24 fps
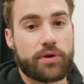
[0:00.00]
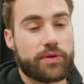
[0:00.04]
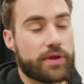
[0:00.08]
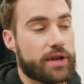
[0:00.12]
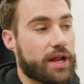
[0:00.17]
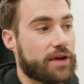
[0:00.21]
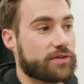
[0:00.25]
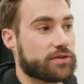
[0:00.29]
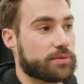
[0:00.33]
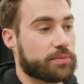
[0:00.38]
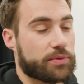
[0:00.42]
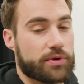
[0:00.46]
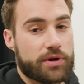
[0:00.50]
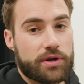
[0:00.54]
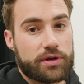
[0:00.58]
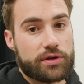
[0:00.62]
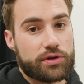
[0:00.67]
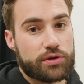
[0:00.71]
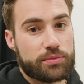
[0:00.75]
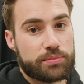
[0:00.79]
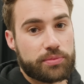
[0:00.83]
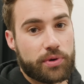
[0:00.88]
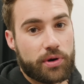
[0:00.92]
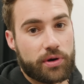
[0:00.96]
They'd have to put in
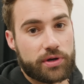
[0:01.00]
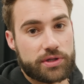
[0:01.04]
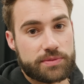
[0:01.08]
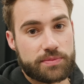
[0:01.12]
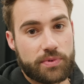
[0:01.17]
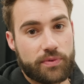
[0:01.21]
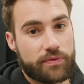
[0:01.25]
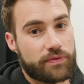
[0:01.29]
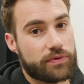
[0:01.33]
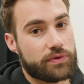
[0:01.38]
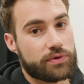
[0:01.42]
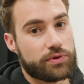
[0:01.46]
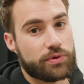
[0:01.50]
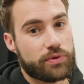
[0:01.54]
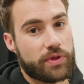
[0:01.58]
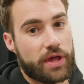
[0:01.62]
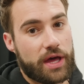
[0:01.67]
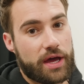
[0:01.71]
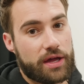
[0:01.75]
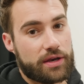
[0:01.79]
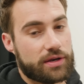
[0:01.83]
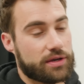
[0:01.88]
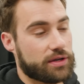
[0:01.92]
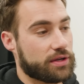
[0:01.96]
new parts. But if you do
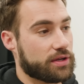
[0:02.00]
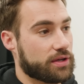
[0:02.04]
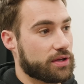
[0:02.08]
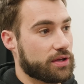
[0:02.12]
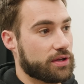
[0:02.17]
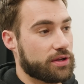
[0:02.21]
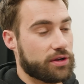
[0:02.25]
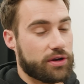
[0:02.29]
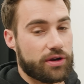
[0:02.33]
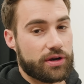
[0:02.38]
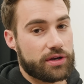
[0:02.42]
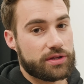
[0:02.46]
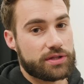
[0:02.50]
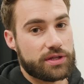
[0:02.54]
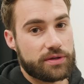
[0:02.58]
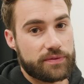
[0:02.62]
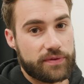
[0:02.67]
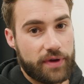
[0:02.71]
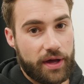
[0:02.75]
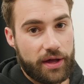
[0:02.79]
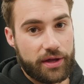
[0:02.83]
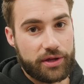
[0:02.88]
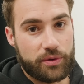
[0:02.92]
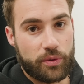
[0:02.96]
that, you're going to
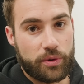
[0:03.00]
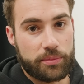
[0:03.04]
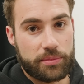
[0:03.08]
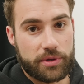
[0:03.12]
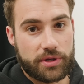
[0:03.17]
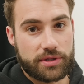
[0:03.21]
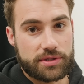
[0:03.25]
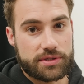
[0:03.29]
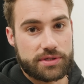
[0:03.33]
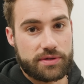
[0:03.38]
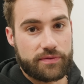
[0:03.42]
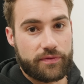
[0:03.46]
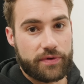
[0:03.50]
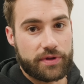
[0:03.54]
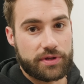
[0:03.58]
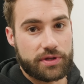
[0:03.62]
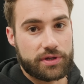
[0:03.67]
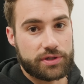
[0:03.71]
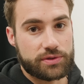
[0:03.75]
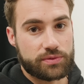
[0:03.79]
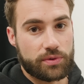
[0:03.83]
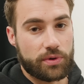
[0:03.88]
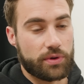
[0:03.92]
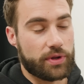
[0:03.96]
devalue it because it's a
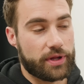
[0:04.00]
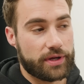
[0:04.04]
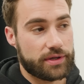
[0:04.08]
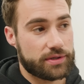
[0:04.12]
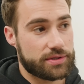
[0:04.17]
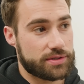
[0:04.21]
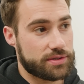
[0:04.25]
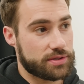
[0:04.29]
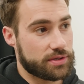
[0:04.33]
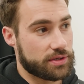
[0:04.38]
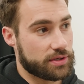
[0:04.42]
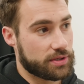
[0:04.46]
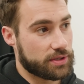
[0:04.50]
vintage Rolex.